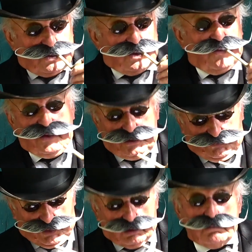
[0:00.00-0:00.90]
The first
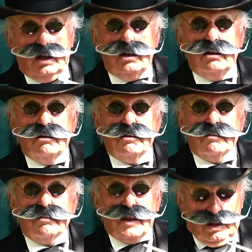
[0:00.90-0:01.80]
film
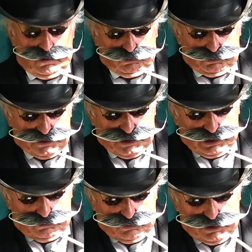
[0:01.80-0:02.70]
will be
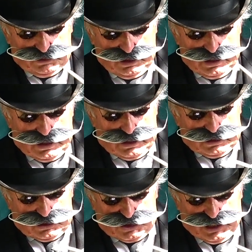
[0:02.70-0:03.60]
dealing with
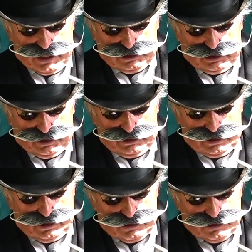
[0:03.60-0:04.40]
the cycling